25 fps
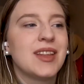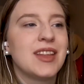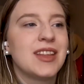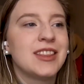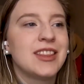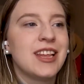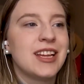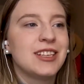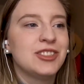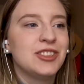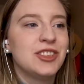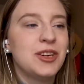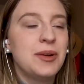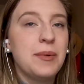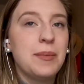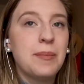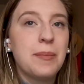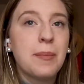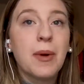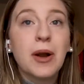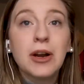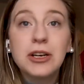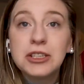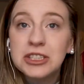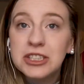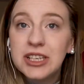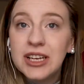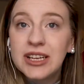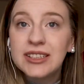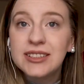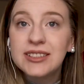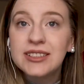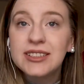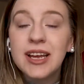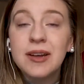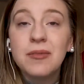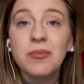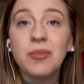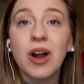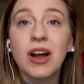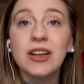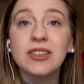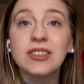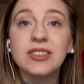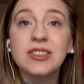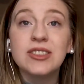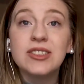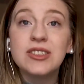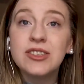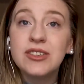that she purchased and brought
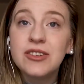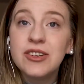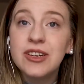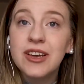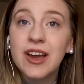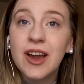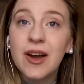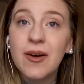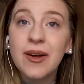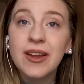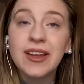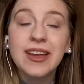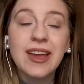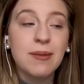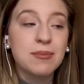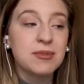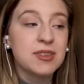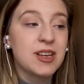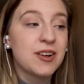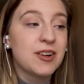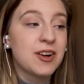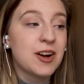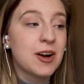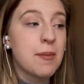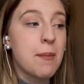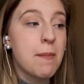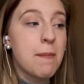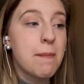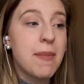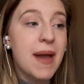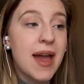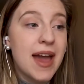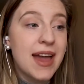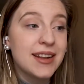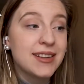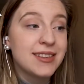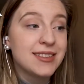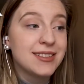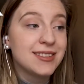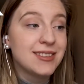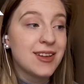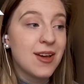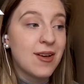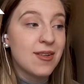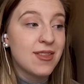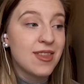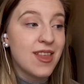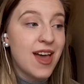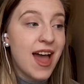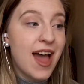to studio and kept under her bed
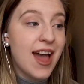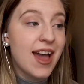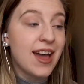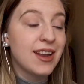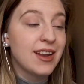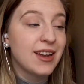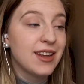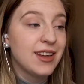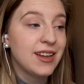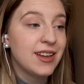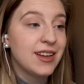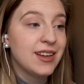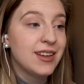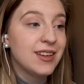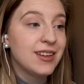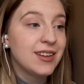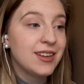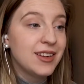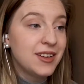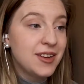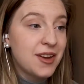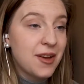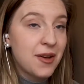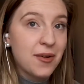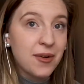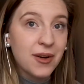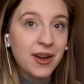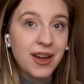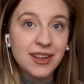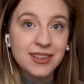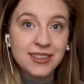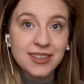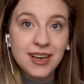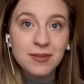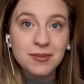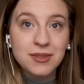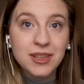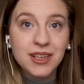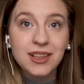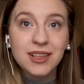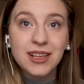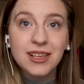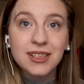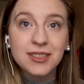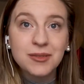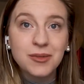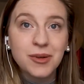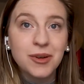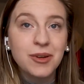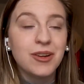so that, you know, at times like
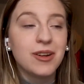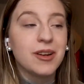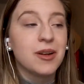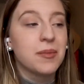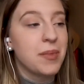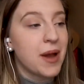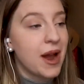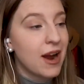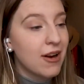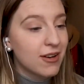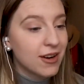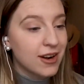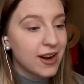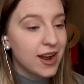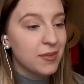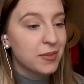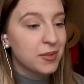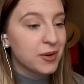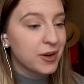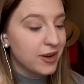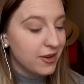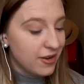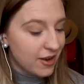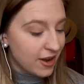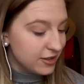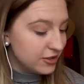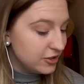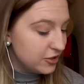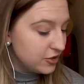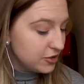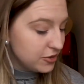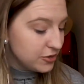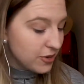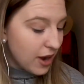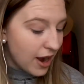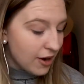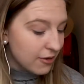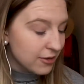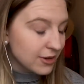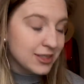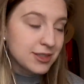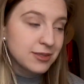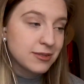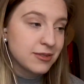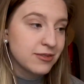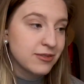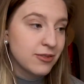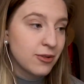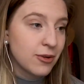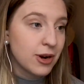this when you needed a power nap or you had 2
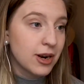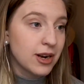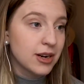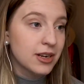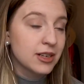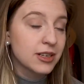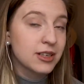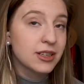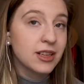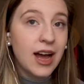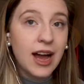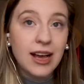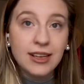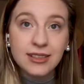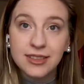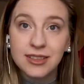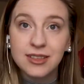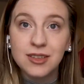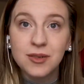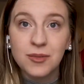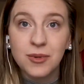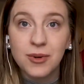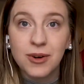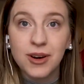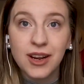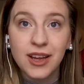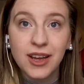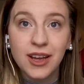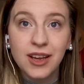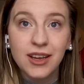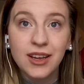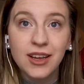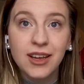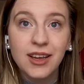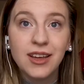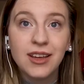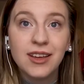hours before class in the morning,